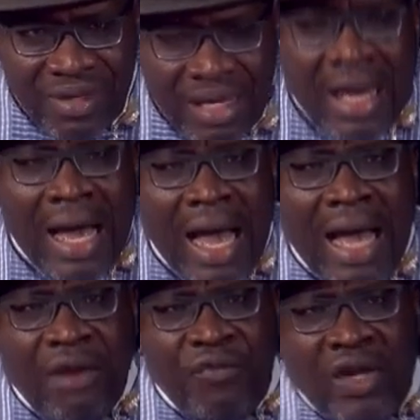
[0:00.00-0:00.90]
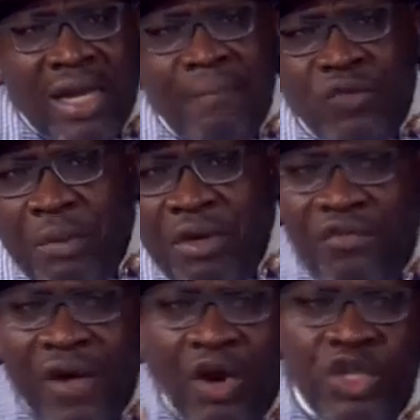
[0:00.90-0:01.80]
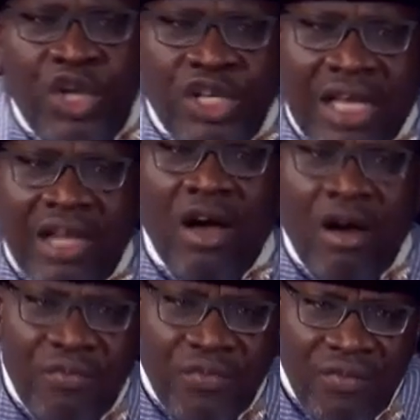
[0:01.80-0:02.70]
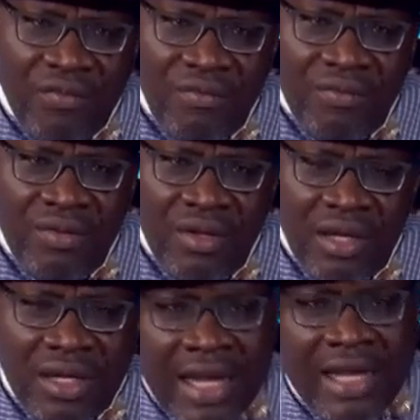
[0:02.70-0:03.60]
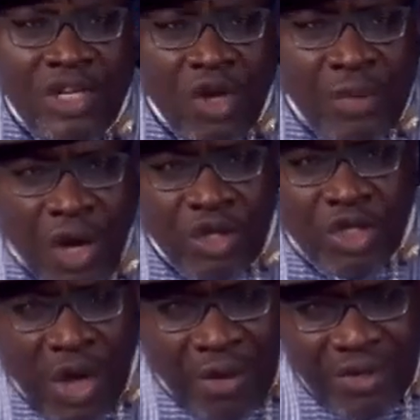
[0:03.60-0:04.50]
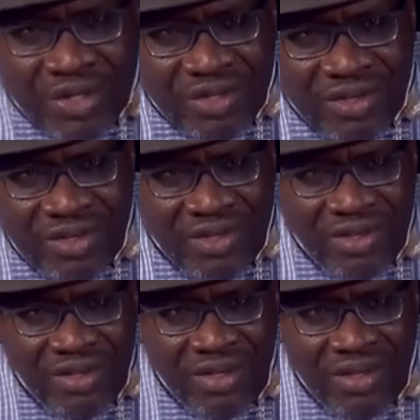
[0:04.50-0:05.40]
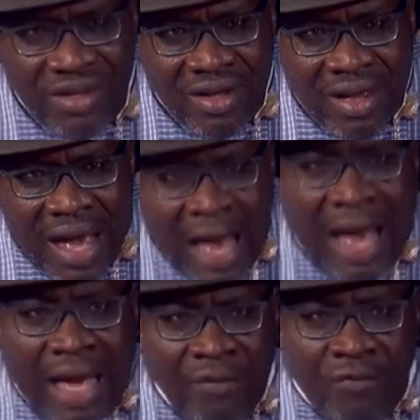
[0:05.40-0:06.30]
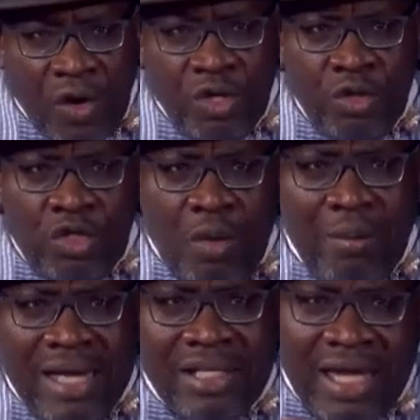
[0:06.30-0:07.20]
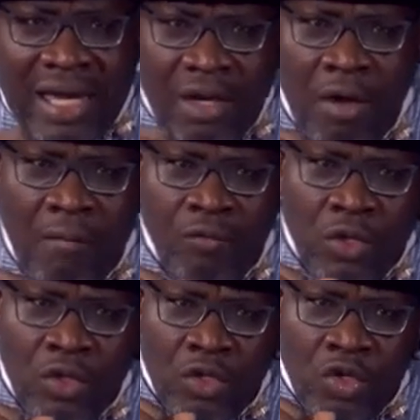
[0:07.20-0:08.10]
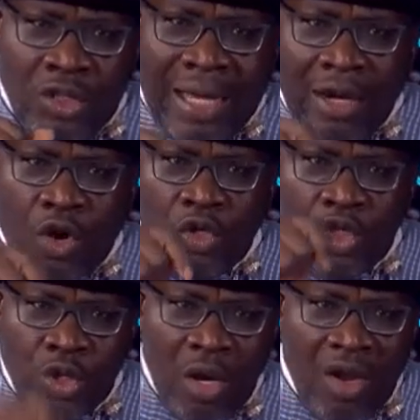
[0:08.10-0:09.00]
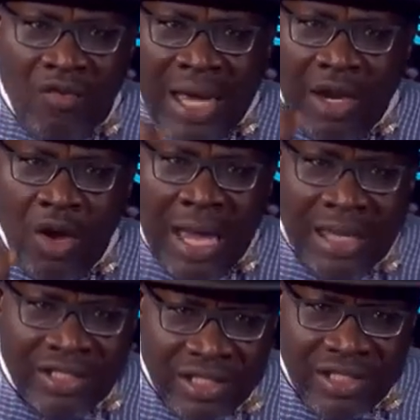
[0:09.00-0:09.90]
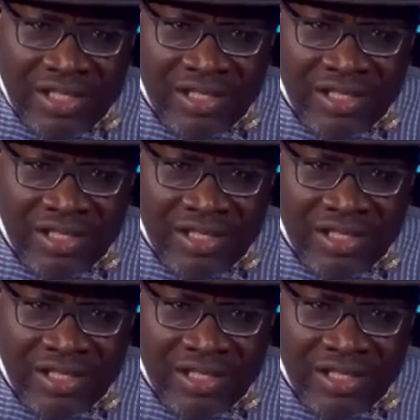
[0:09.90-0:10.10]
Okay. And for them to be ferocious enough, they need to be on drugs. And for you to maintain total control of their loyalties,